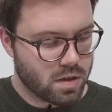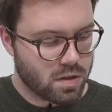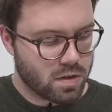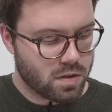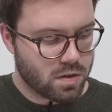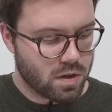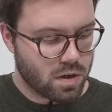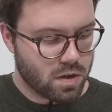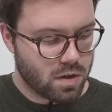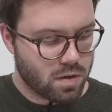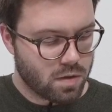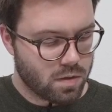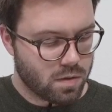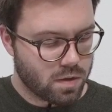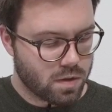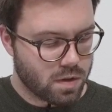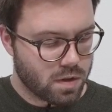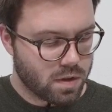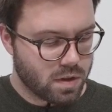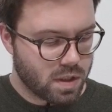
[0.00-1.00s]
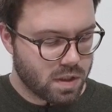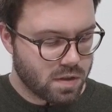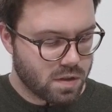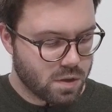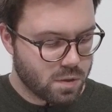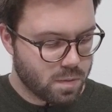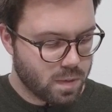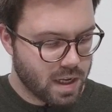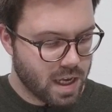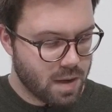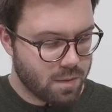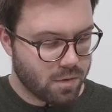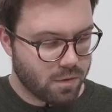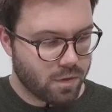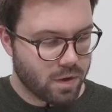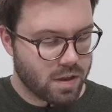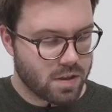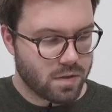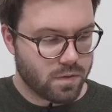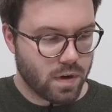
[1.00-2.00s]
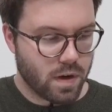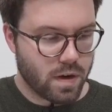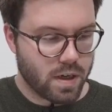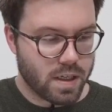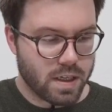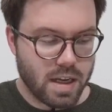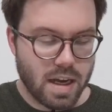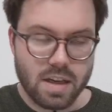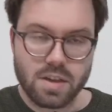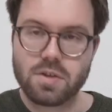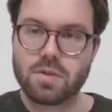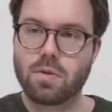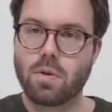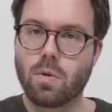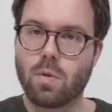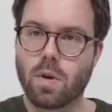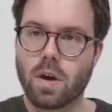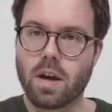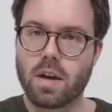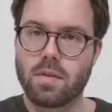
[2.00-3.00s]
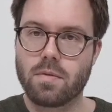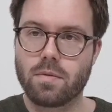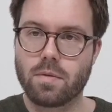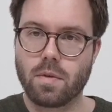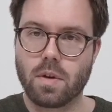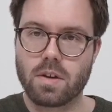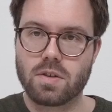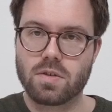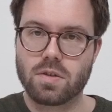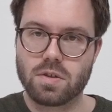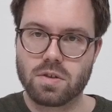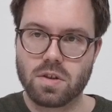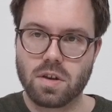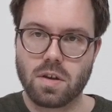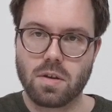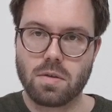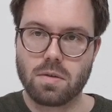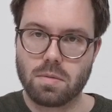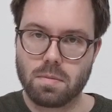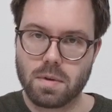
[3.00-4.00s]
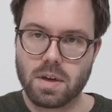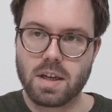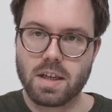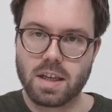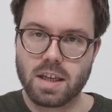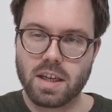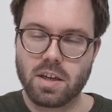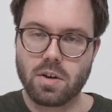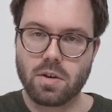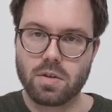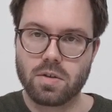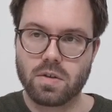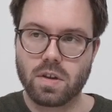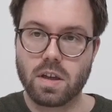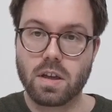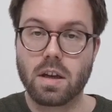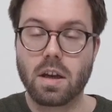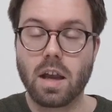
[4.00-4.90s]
So this display provides a very natural way for us to see 3D content